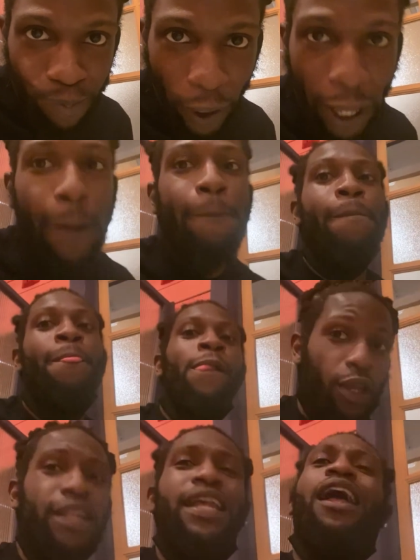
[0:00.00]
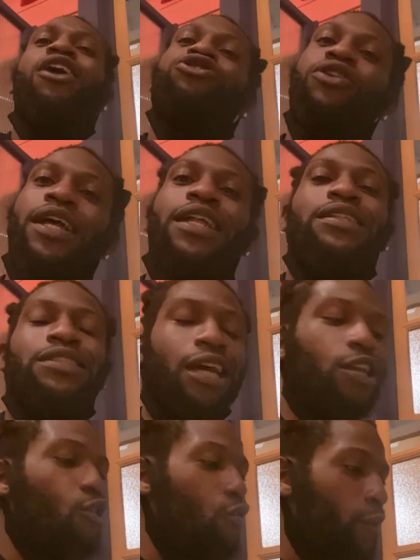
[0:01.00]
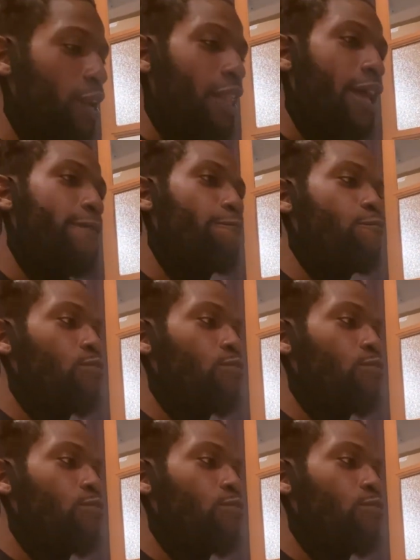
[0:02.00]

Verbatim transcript: Okay? And then I also got to let y'all know, man, like,